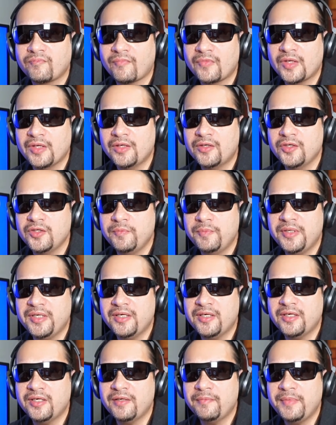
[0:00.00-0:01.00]
it could be
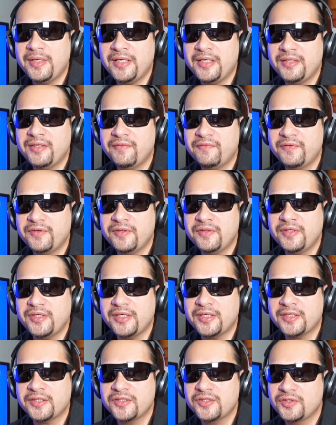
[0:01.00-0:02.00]
many different
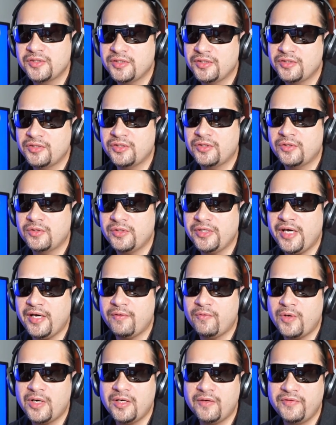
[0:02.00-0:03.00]
things. So yeah,
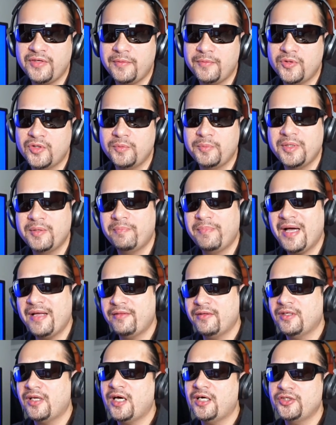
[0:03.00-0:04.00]
one of them could be
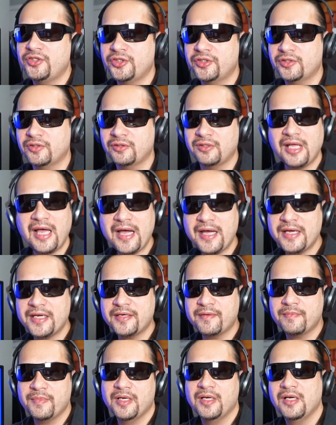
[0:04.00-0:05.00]
pathological
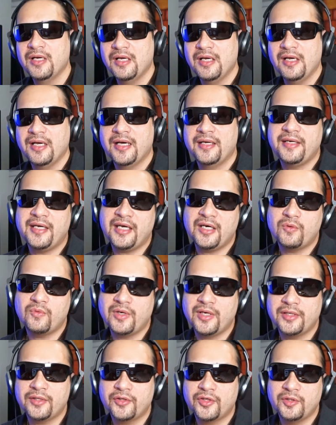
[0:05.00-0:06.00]
lying, another
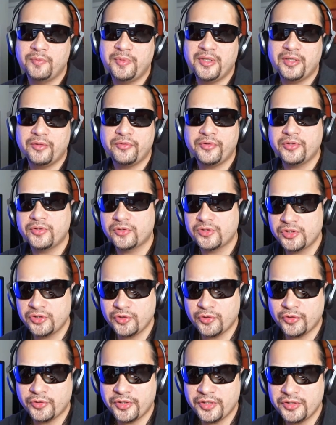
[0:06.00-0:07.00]
one could be a real story.